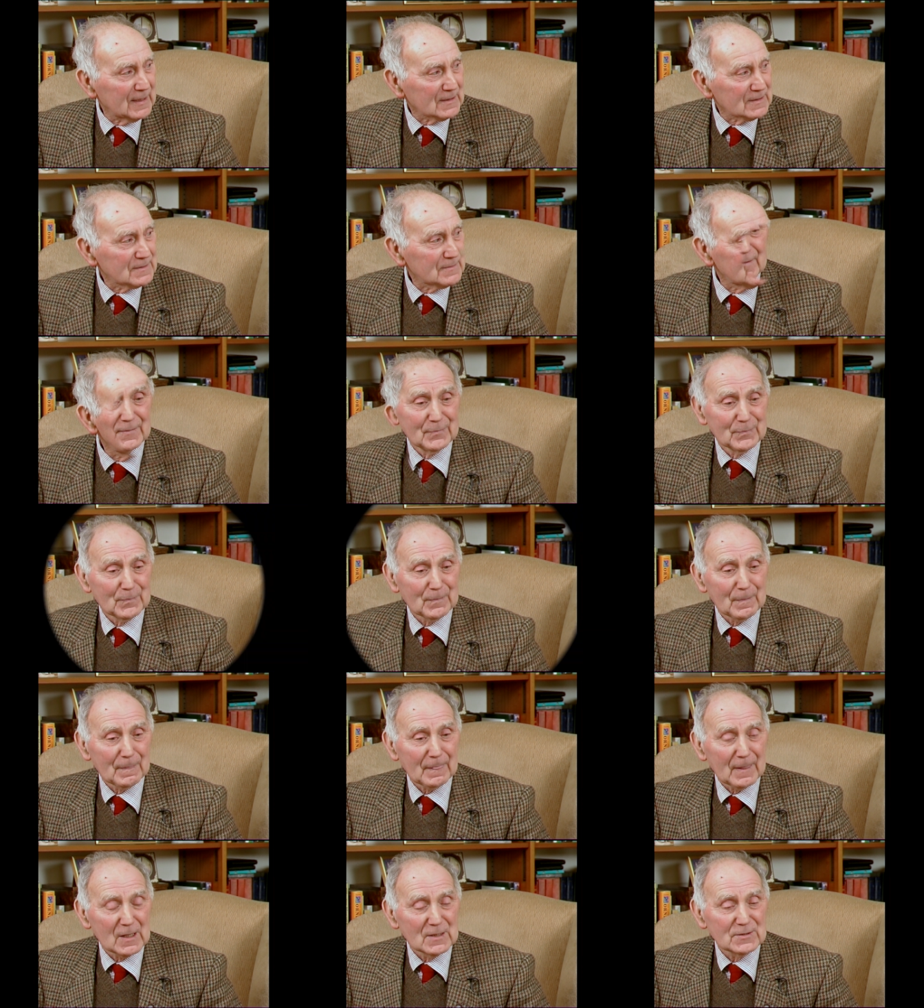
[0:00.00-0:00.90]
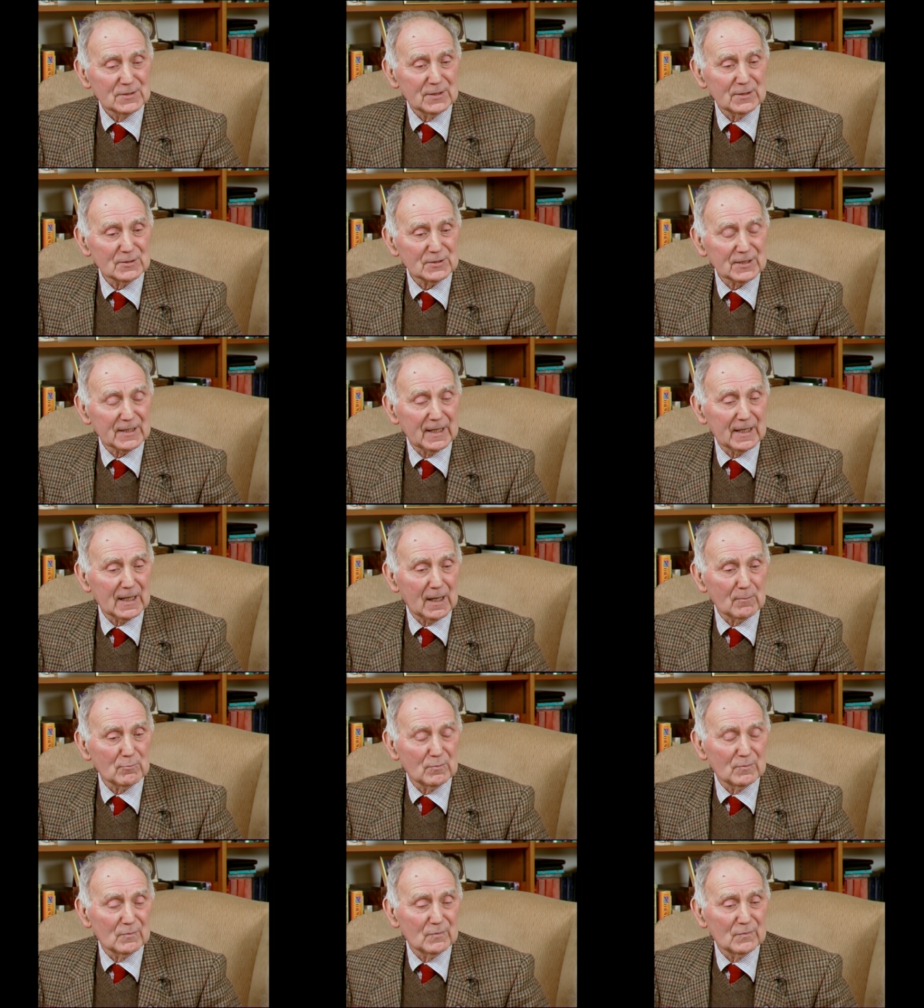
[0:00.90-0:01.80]
Yeah. She used to get
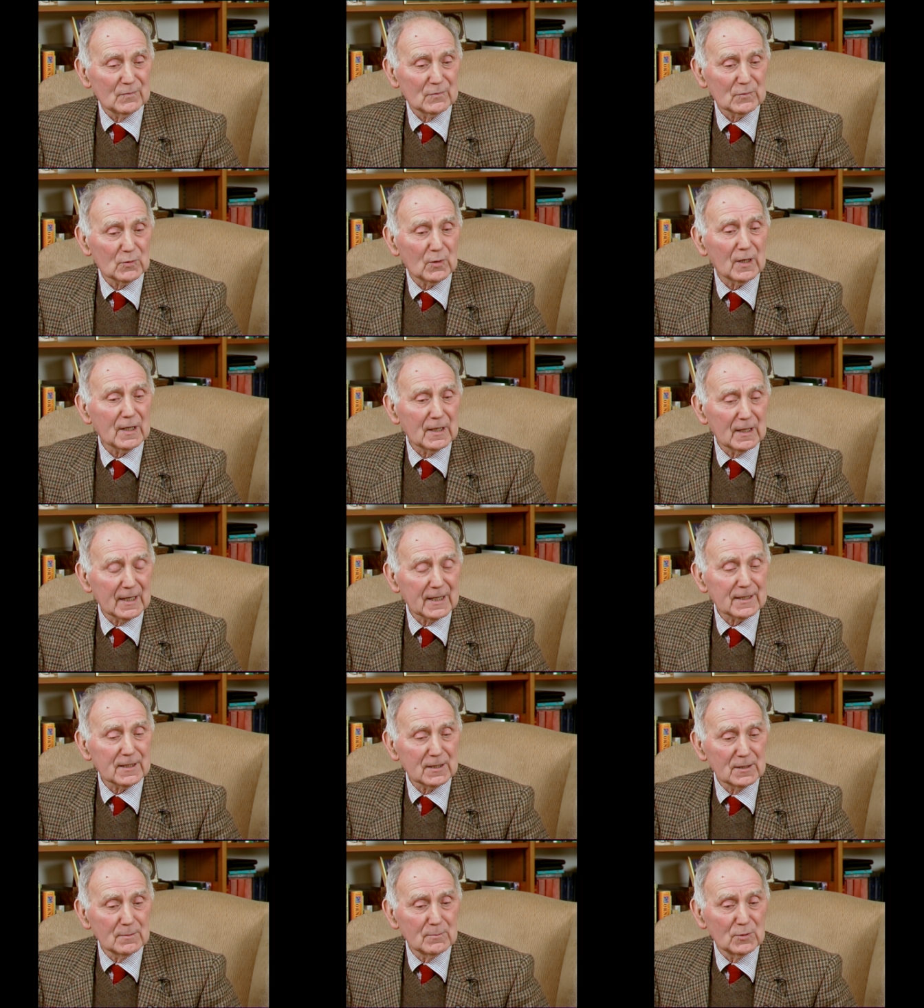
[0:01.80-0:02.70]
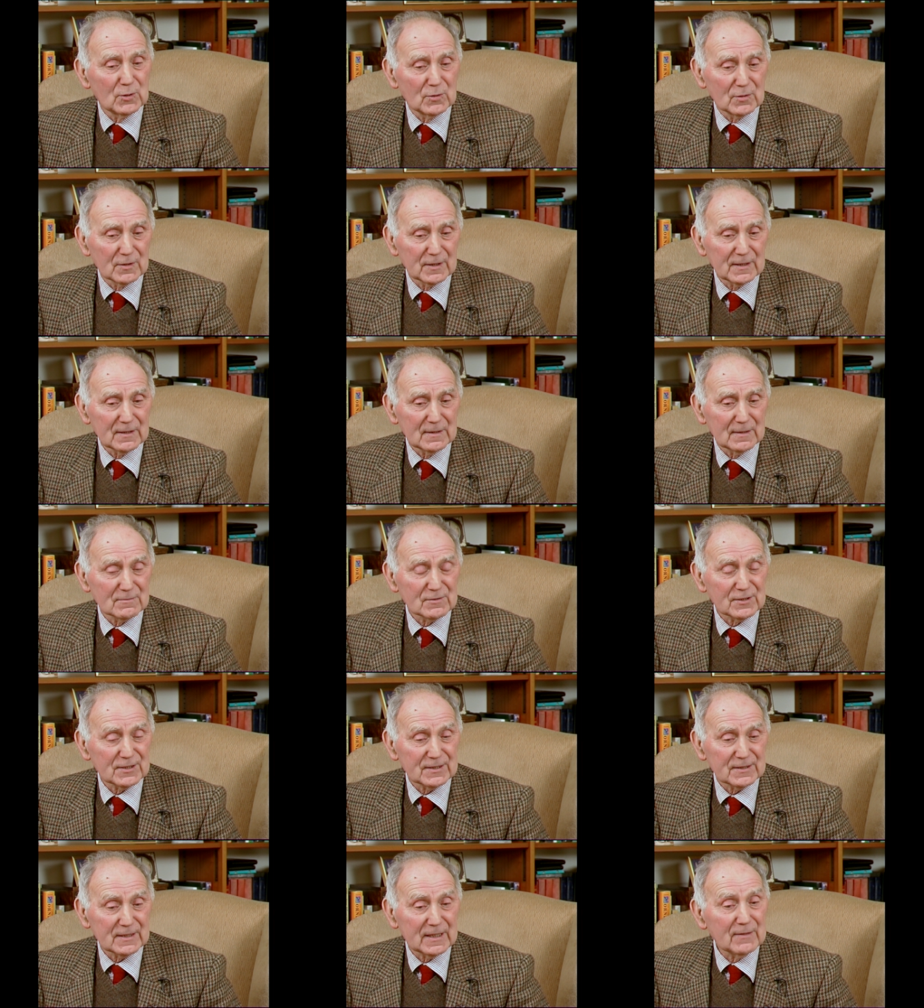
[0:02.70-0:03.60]
up quite late in the morning. That
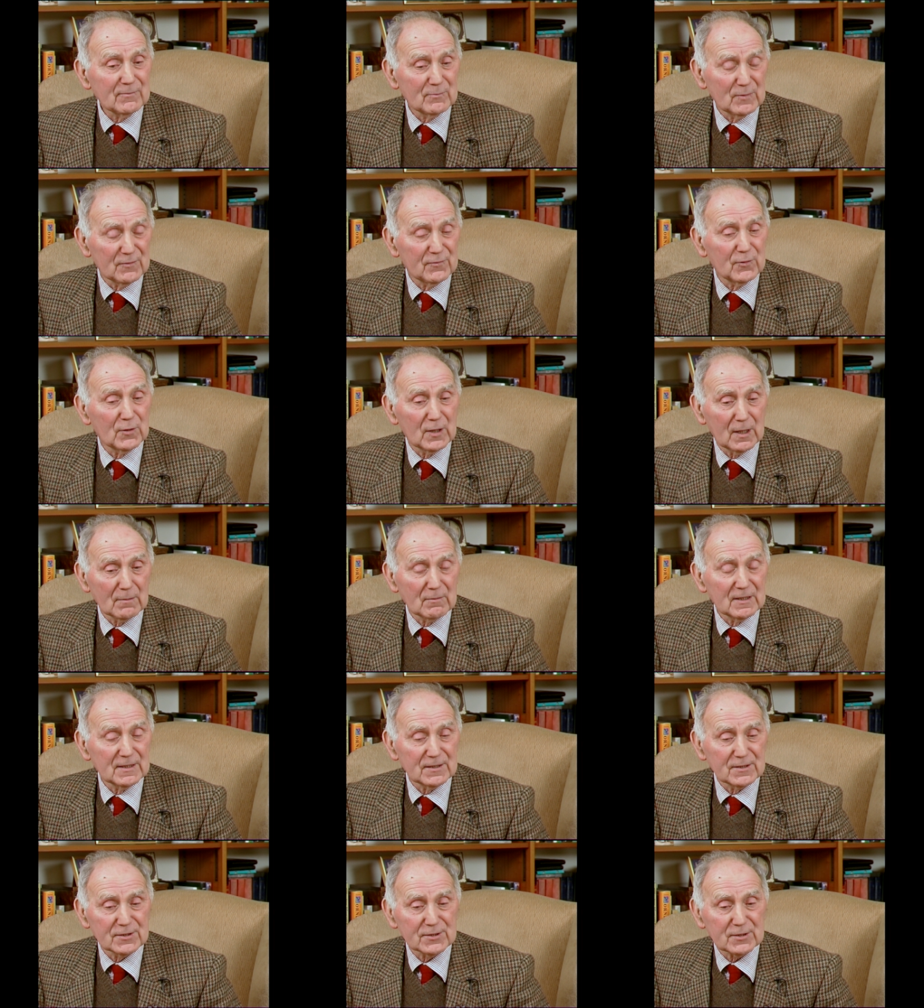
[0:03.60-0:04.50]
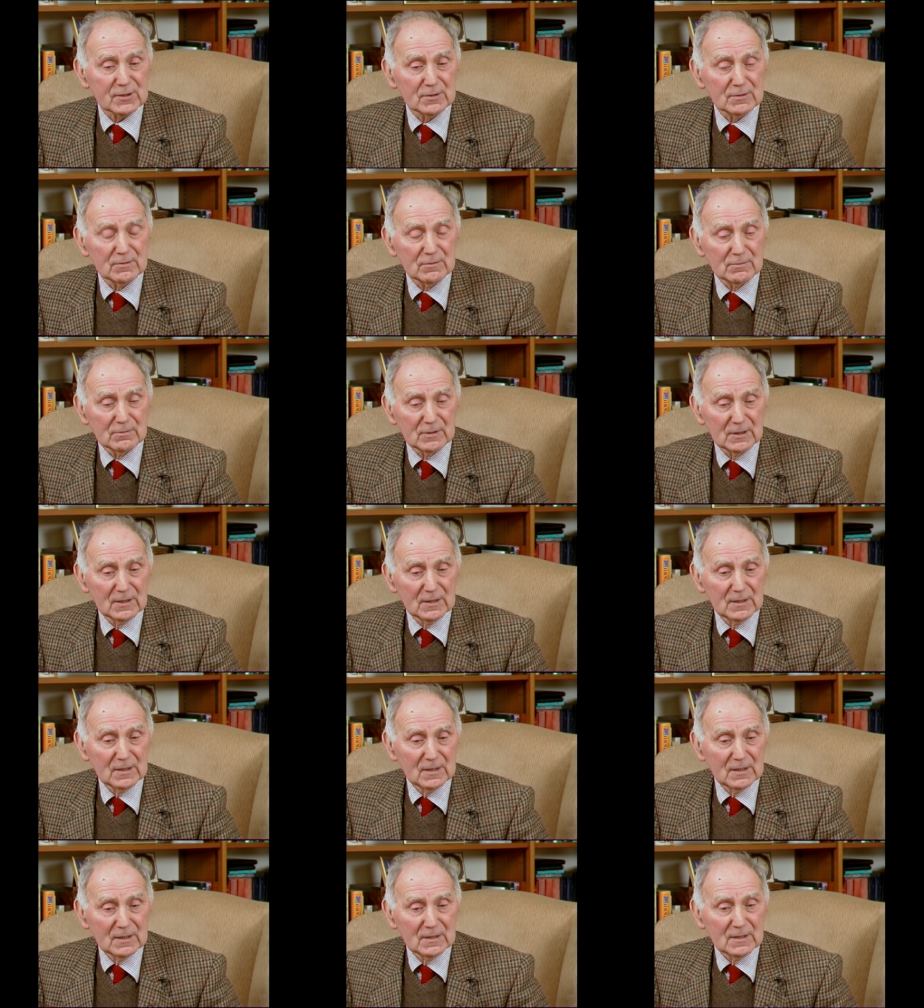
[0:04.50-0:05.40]
was even before I went to school.
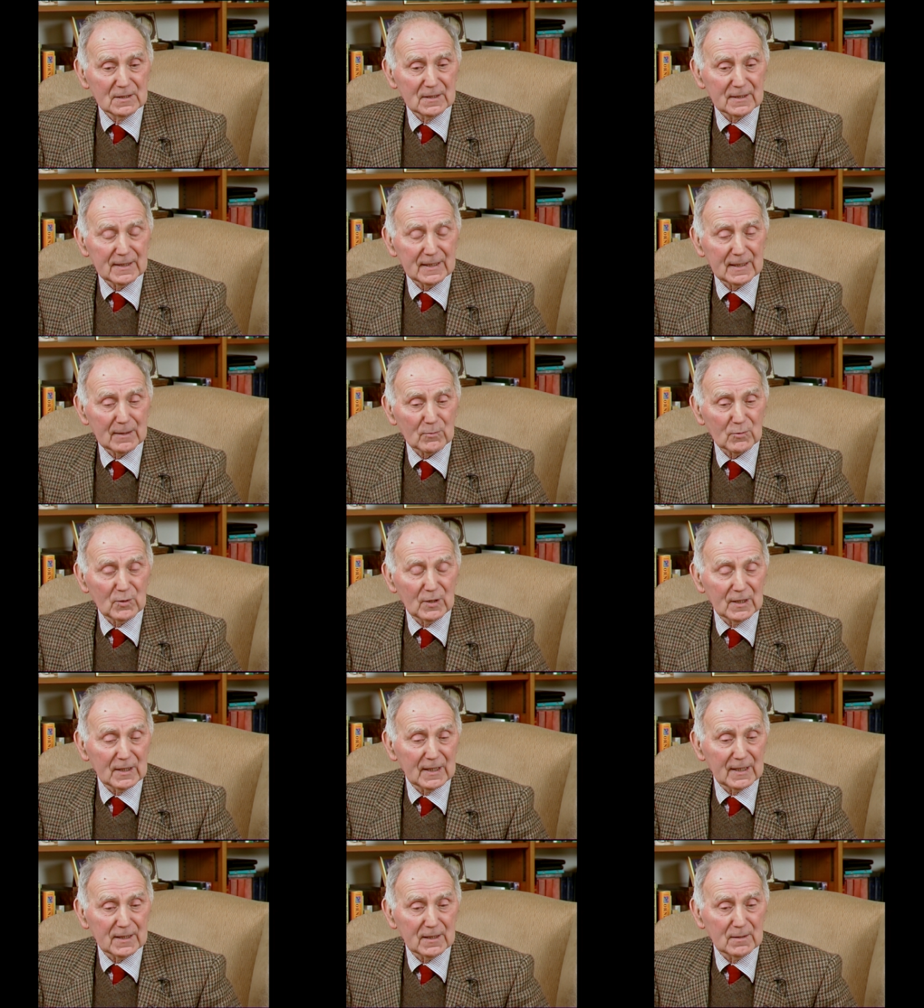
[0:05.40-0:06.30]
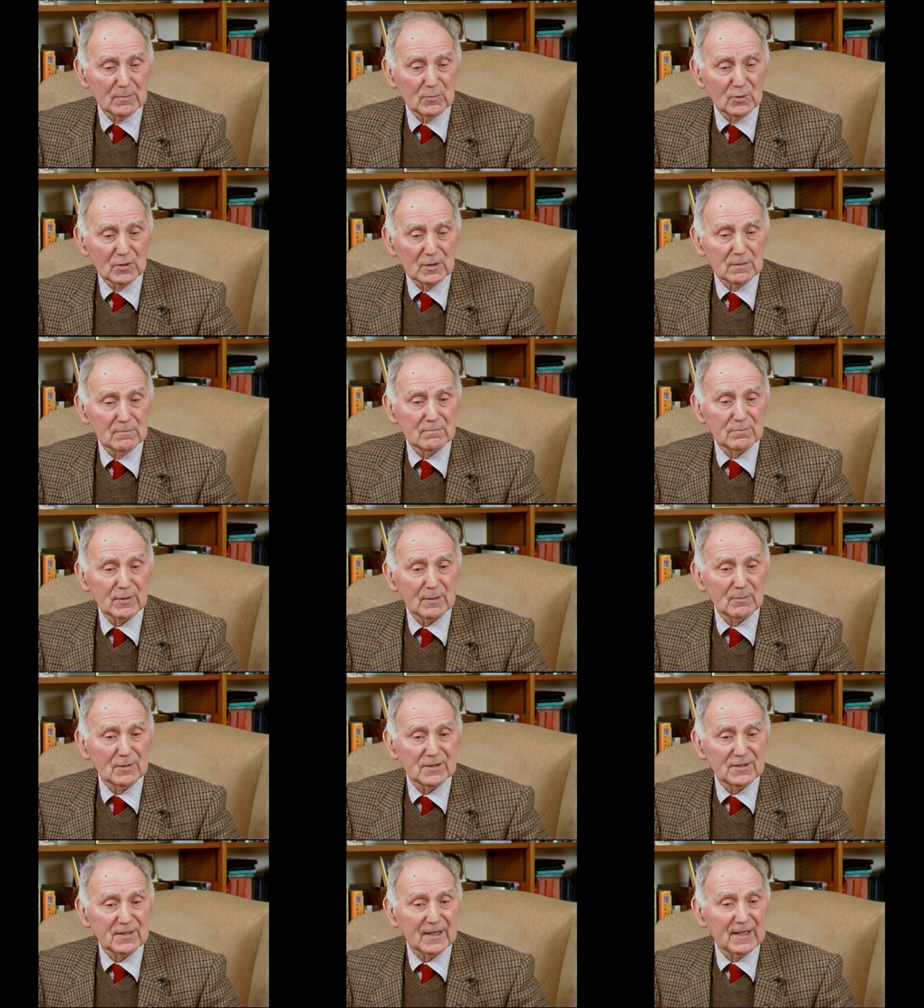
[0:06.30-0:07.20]
Get up quite late in the morning,
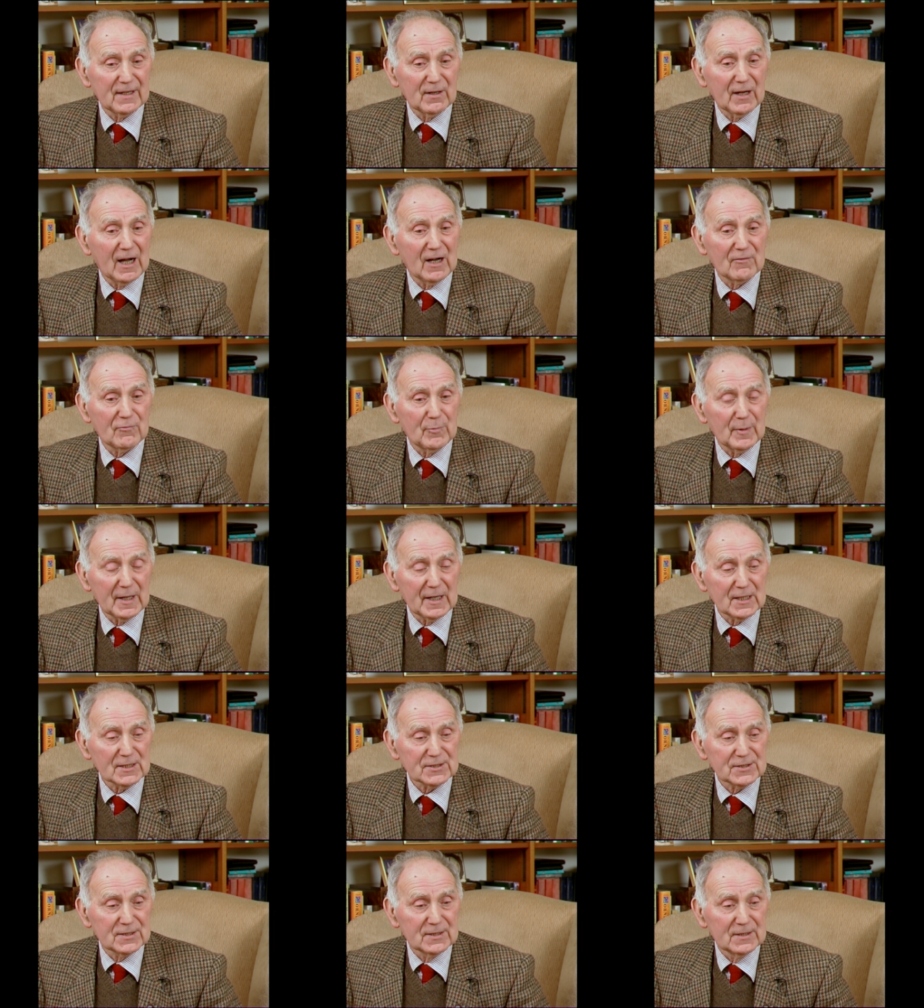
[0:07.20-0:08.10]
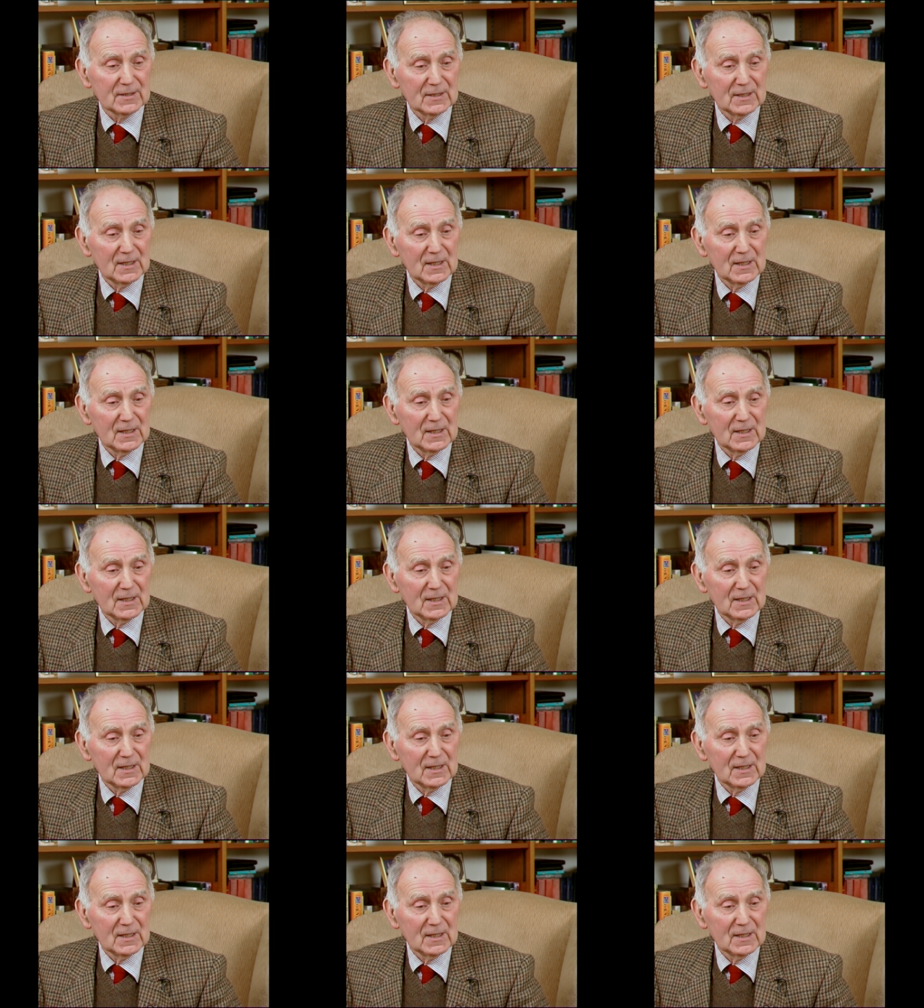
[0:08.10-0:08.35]
probably 10, half past.